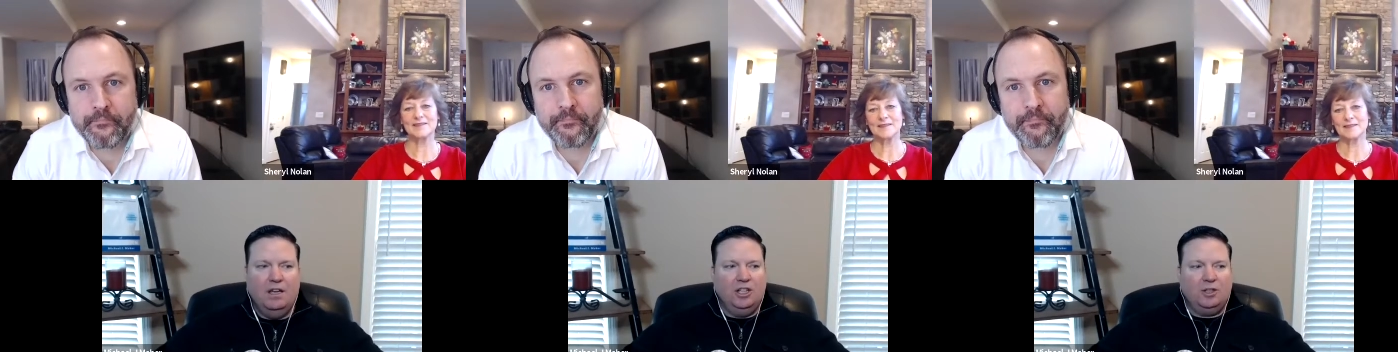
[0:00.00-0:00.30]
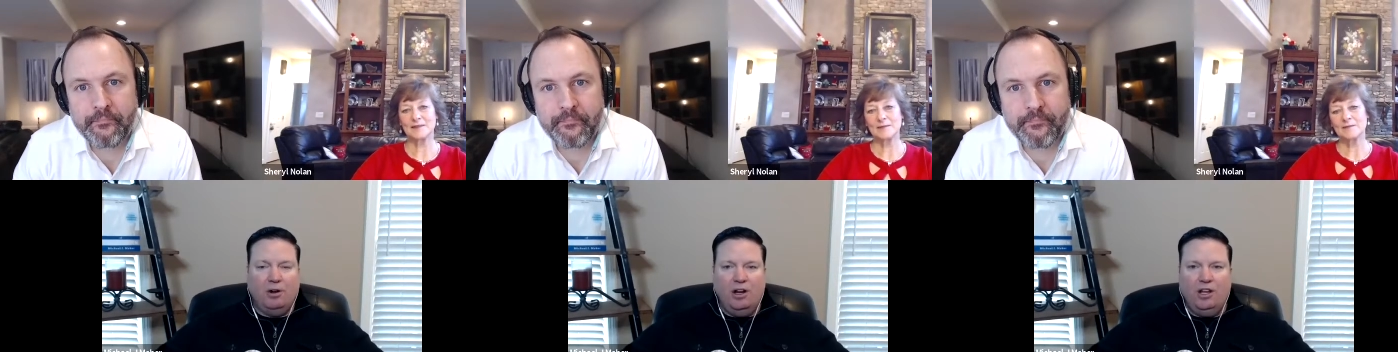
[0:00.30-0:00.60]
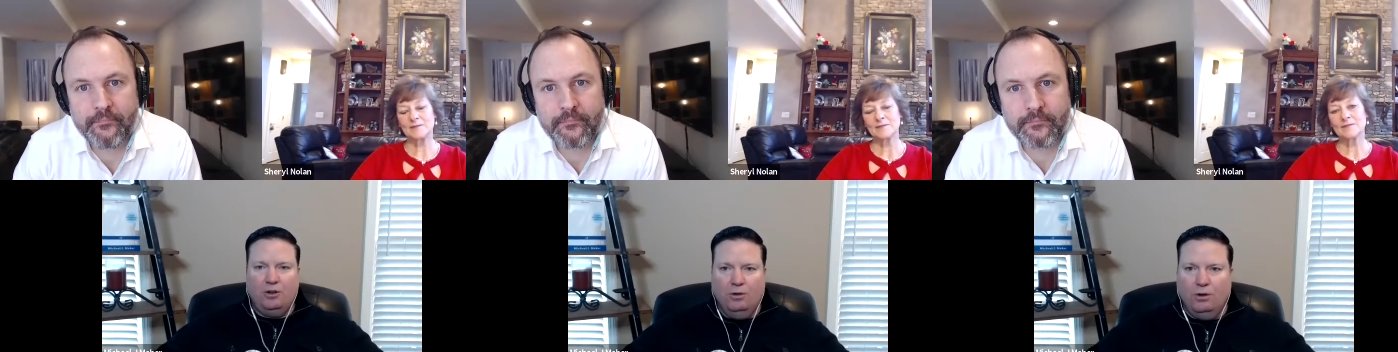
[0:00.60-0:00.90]
Speaker 1: It's pretty
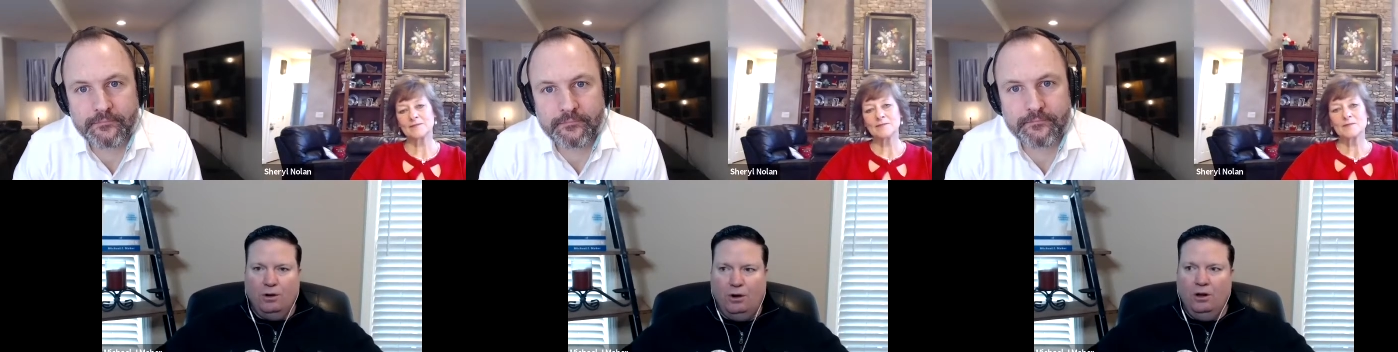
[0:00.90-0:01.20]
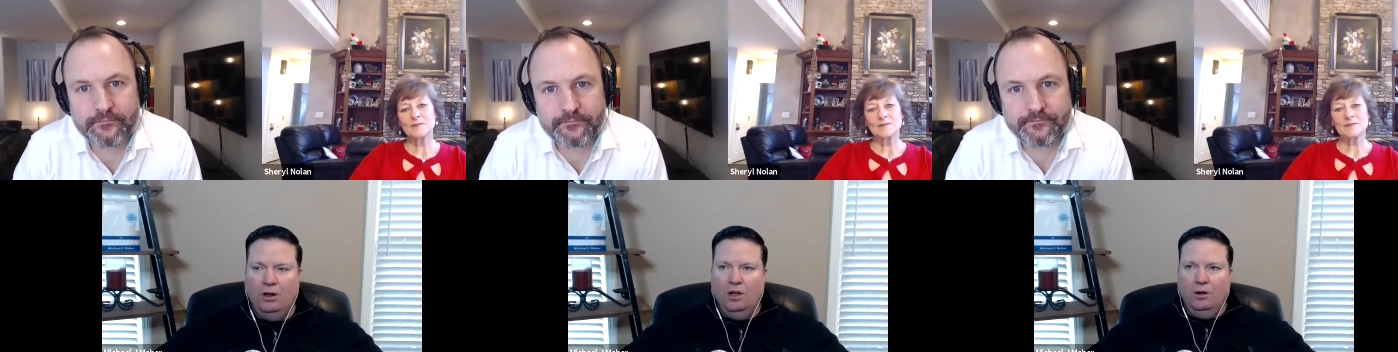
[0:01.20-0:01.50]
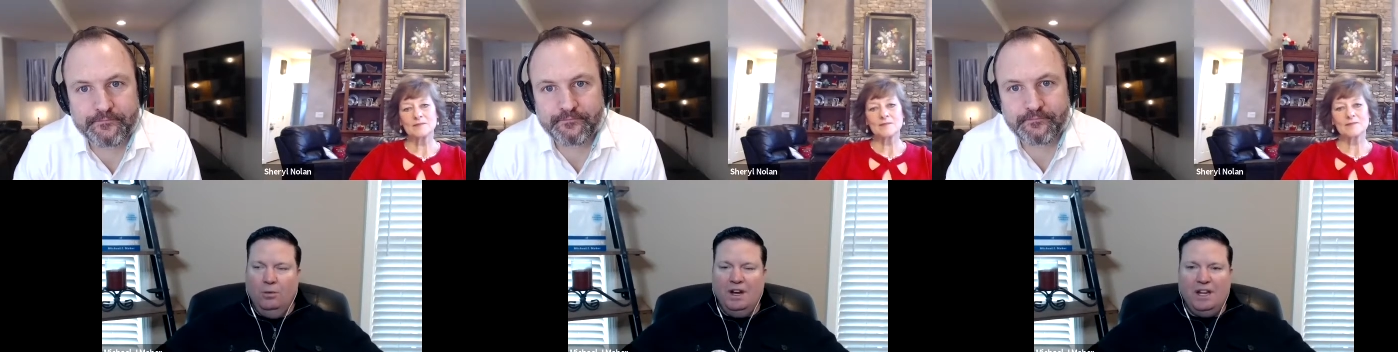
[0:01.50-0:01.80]
cool
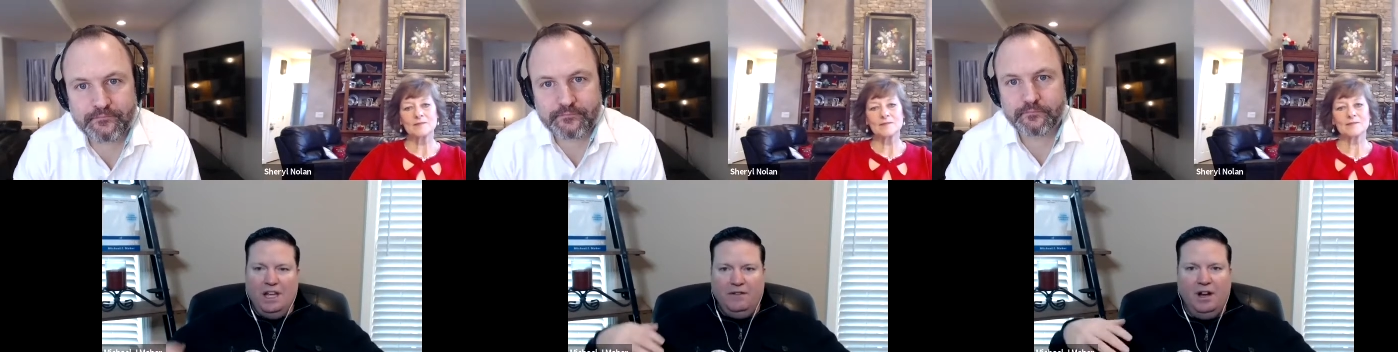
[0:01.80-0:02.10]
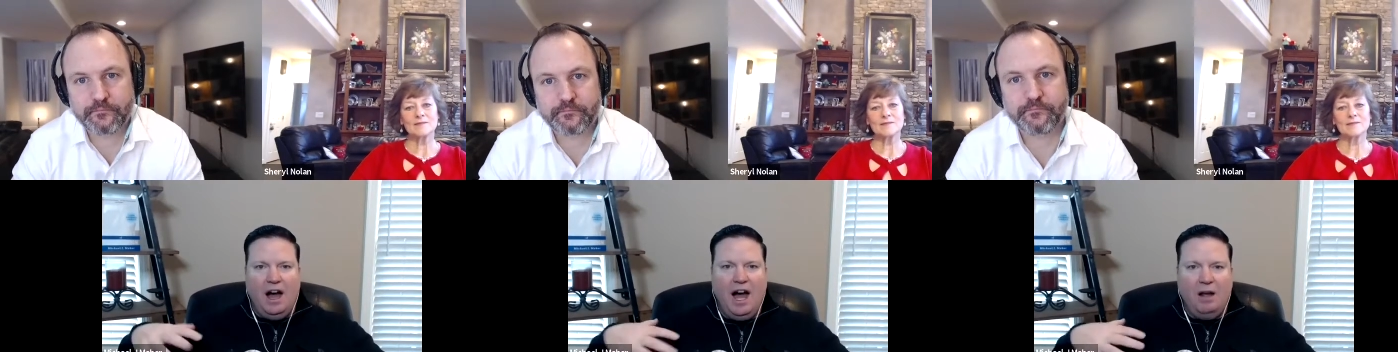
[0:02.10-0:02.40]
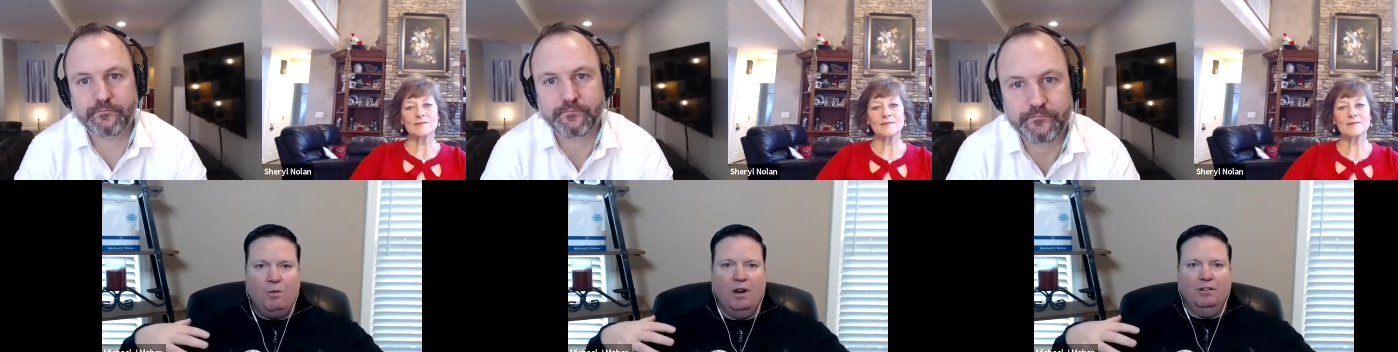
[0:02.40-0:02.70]
when even I want to